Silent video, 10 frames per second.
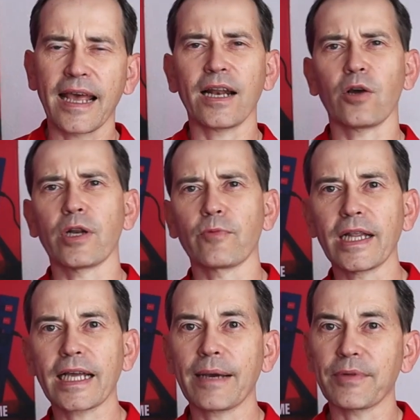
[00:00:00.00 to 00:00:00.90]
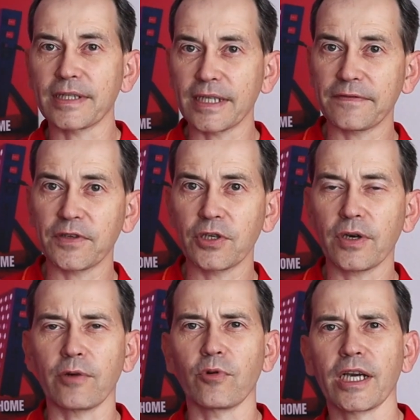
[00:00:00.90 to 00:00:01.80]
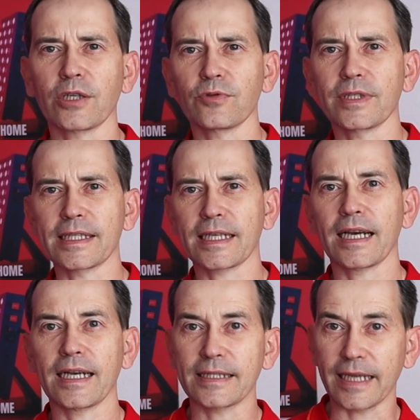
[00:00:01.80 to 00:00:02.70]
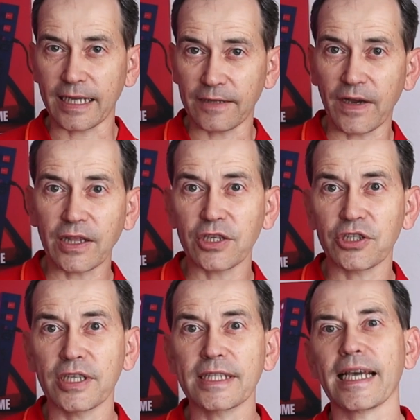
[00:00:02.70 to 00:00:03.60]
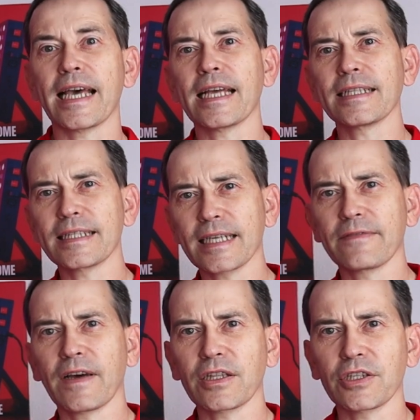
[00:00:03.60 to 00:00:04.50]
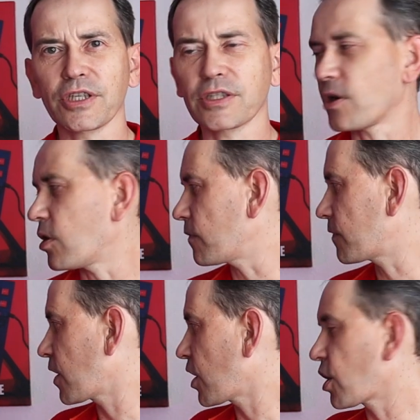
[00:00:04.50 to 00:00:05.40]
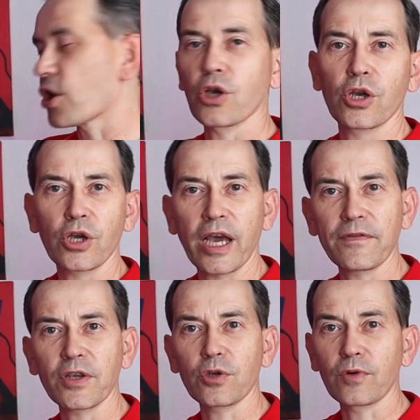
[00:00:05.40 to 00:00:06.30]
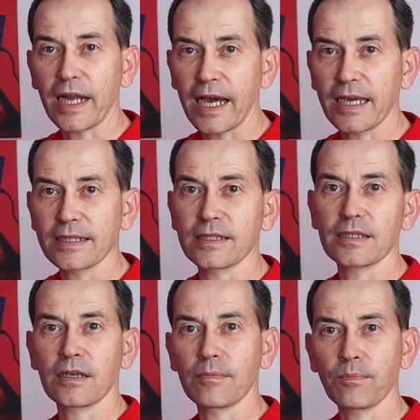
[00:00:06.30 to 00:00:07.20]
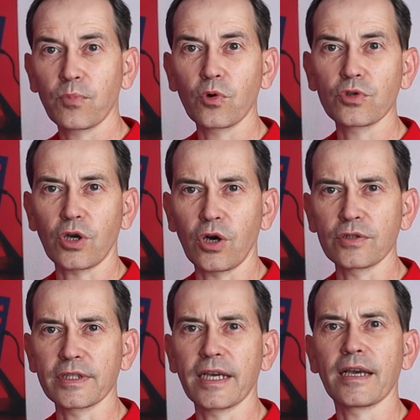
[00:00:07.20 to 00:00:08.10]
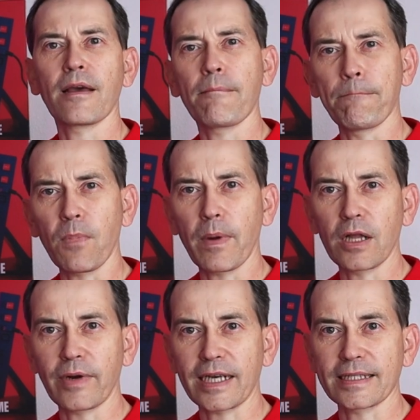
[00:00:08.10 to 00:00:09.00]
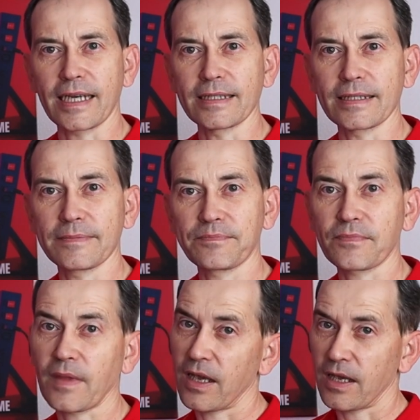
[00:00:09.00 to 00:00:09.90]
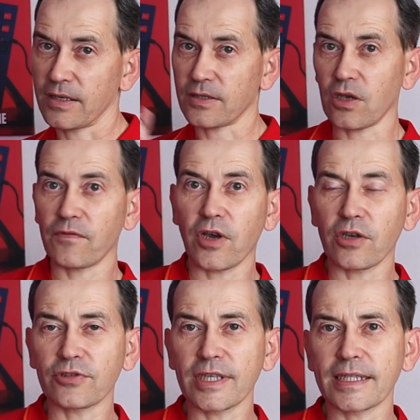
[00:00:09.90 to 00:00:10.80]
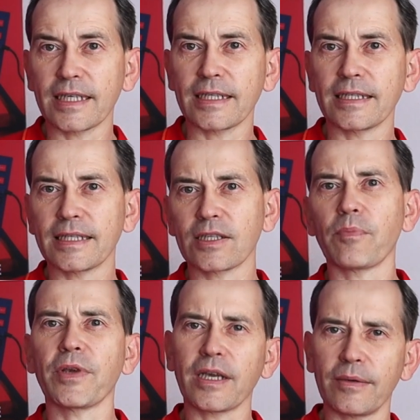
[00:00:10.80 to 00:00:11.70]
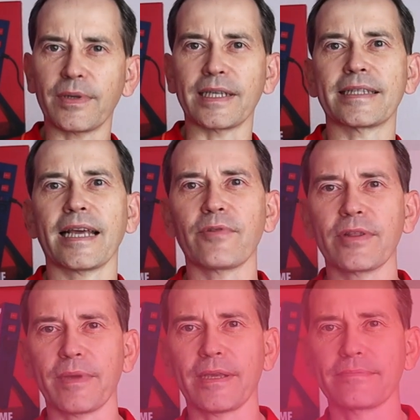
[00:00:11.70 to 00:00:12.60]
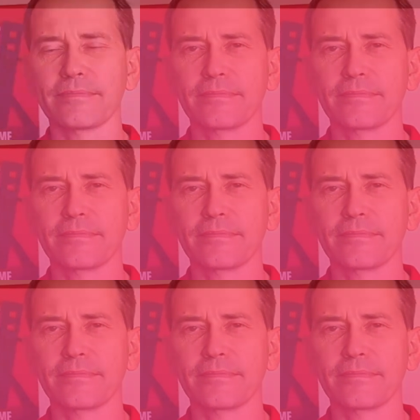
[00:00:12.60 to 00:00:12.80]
Hello and welcome. In this video I would like to discuss the advantages and disadvantages of having your lights put on the mobile rack stand. So if you are interested in this topic, please stay with me.